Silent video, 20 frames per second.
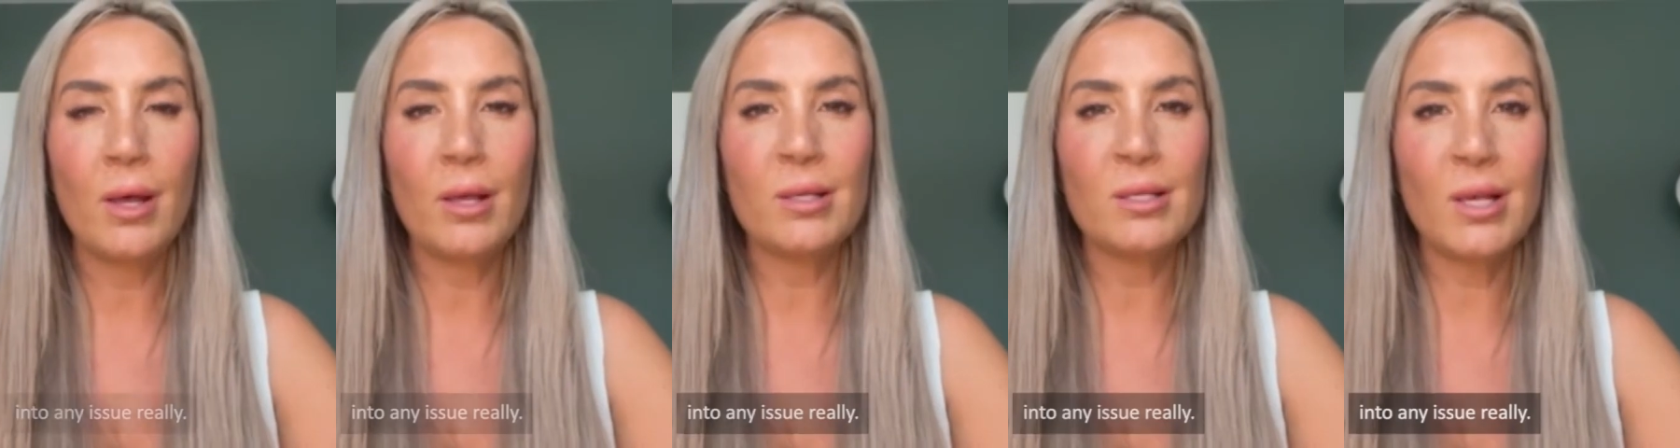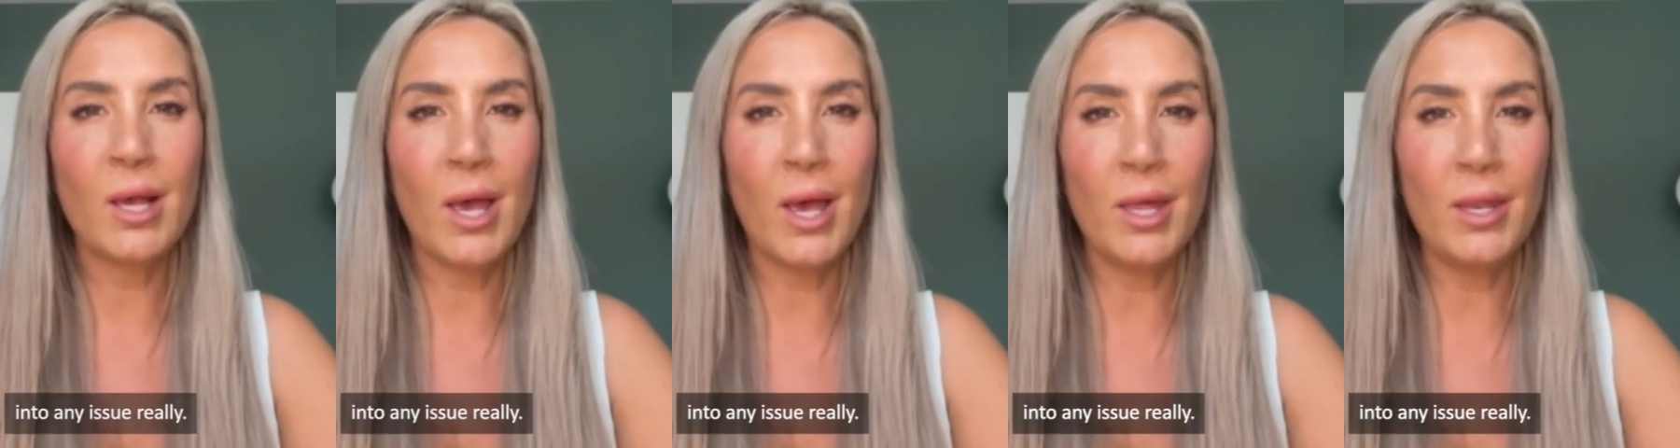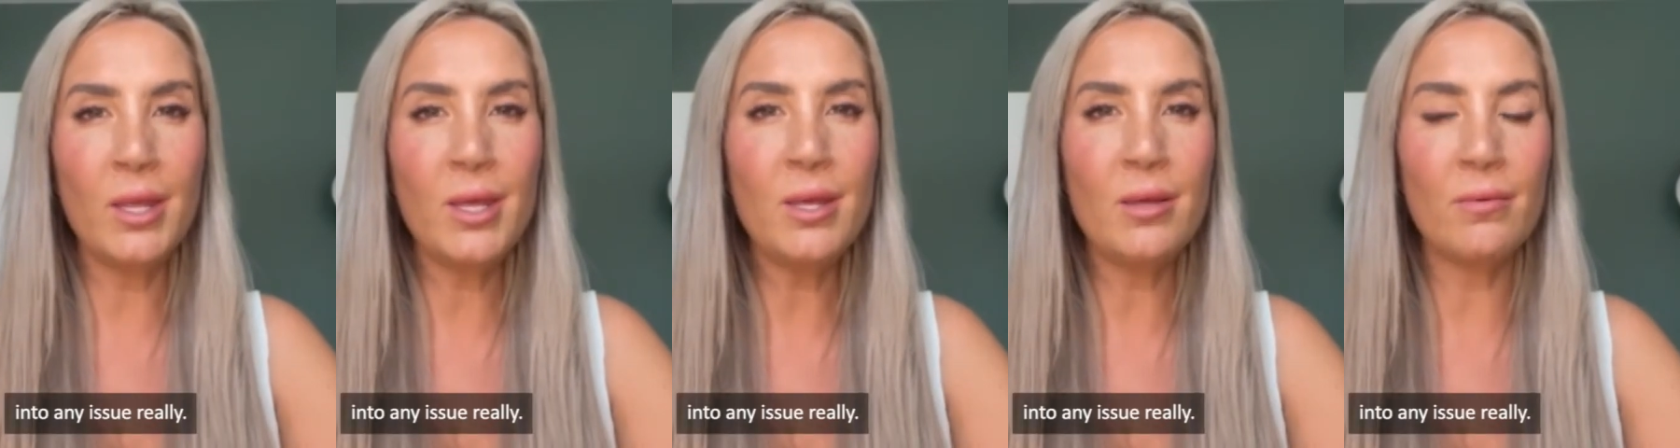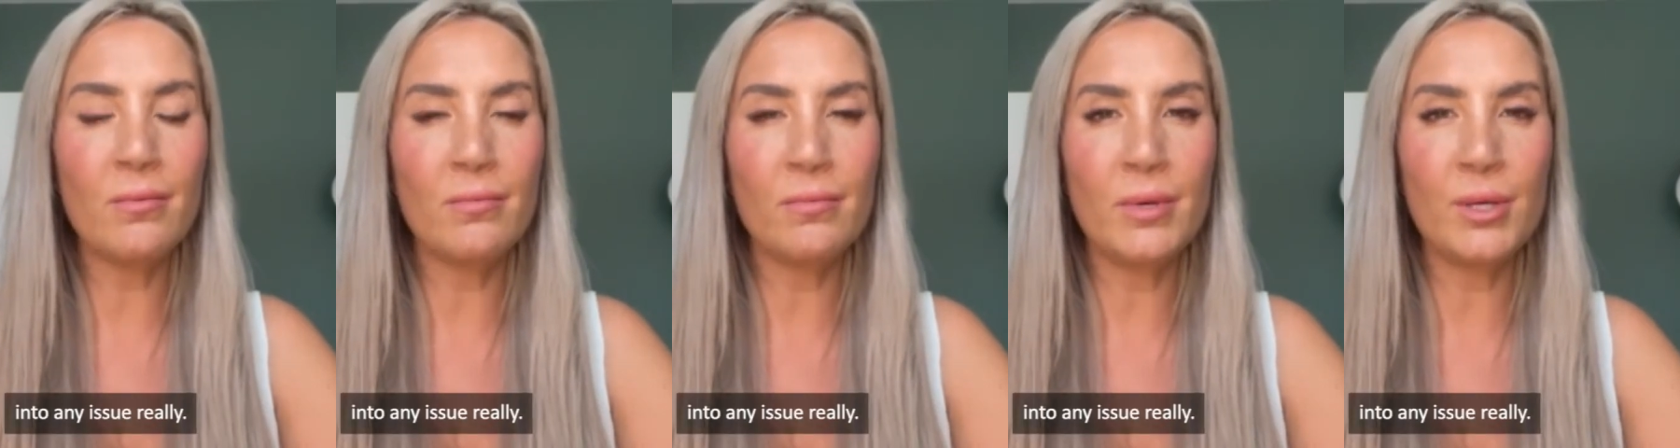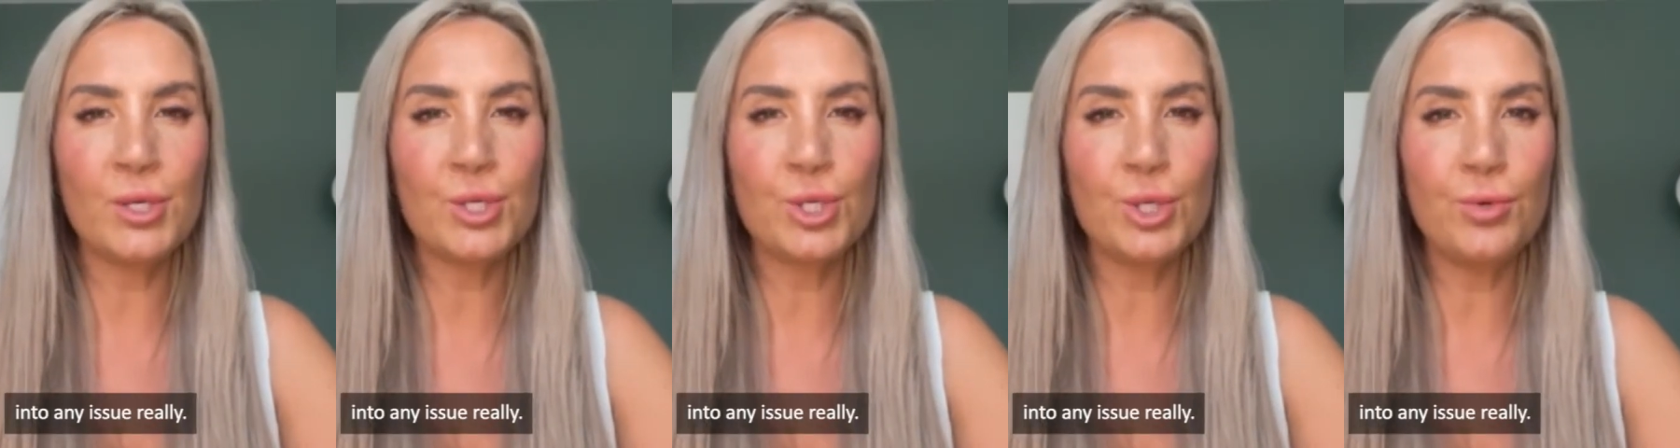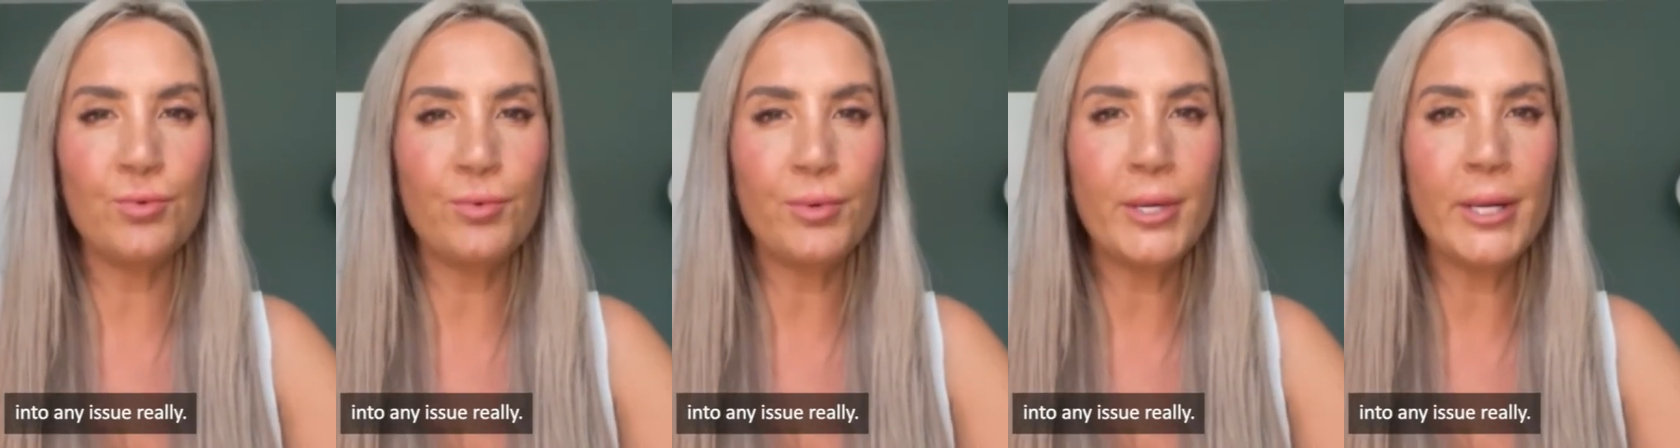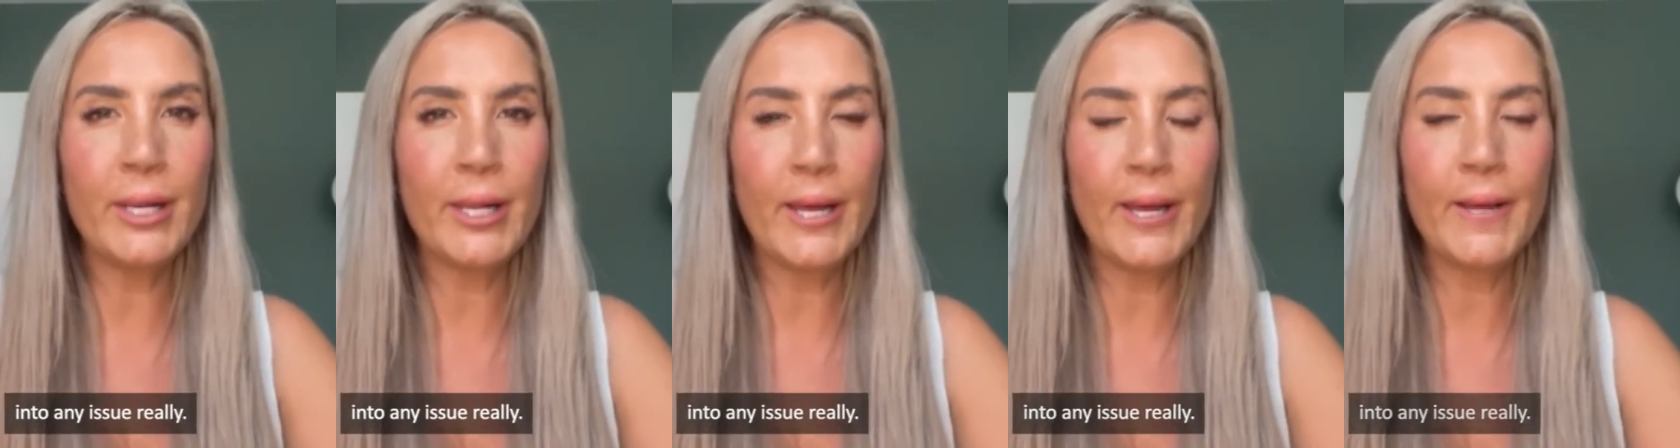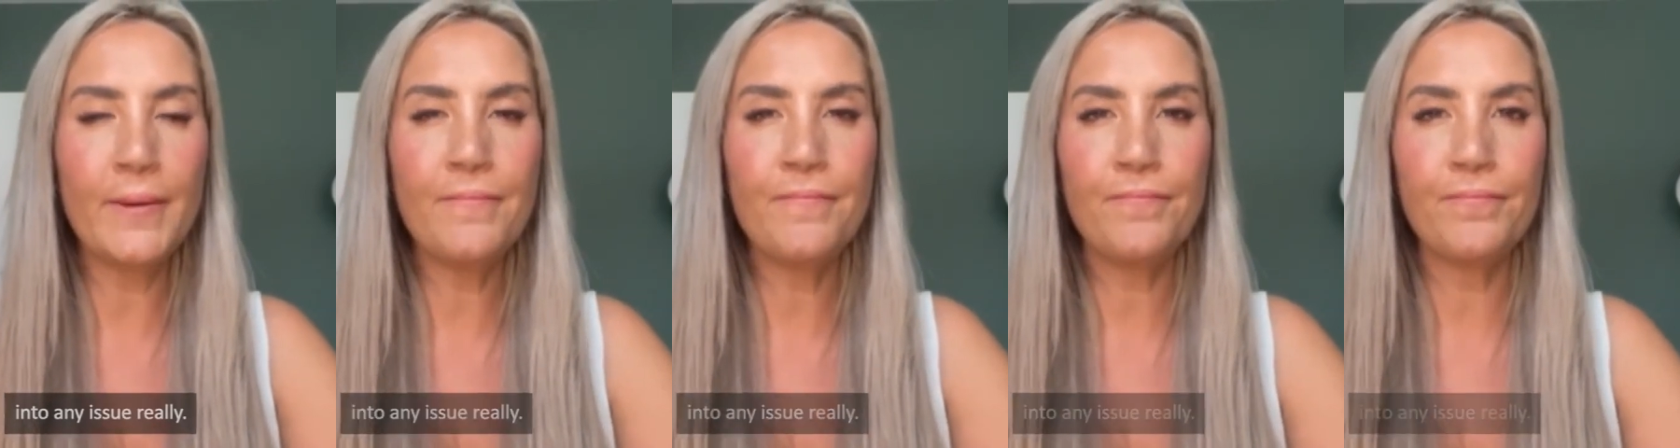into any issue
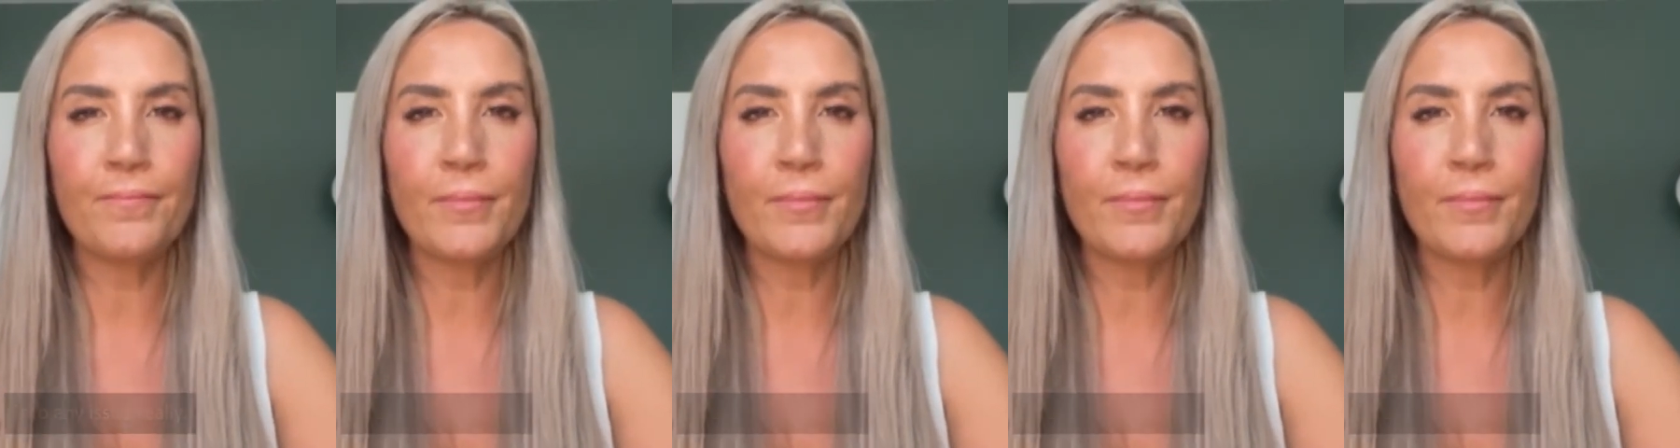really.